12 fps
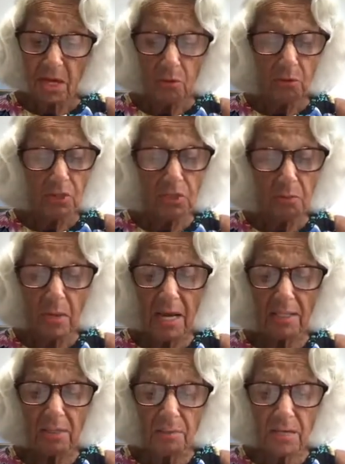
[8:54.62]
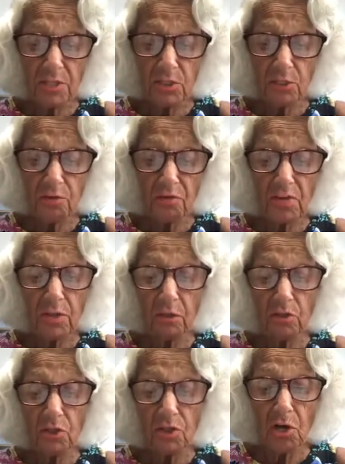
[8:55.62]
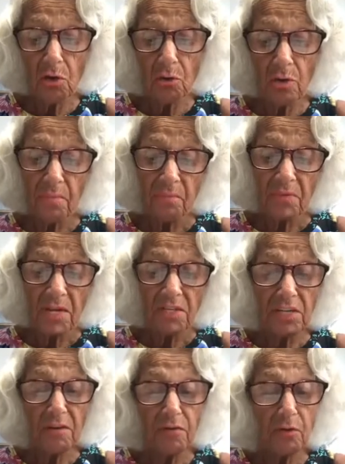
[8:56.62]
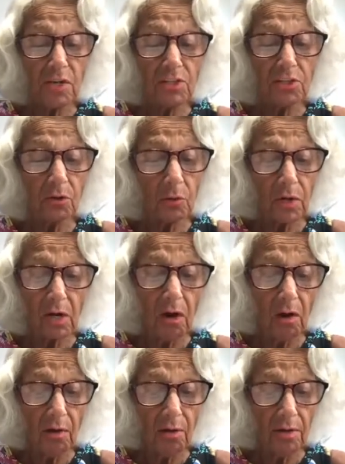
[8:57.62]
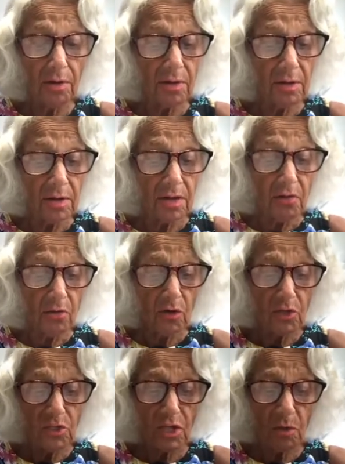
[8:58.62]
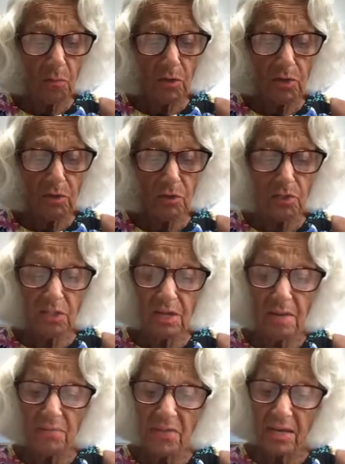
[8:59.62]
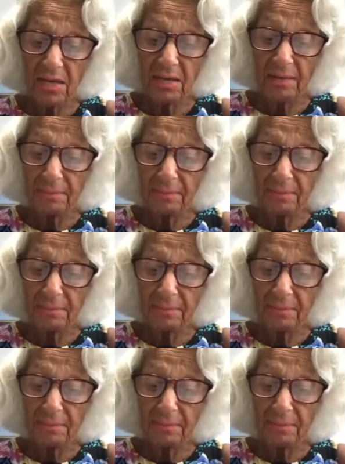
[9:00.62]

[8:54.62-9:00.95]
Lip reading: Respect means to feel or show deferential regard for someone or something.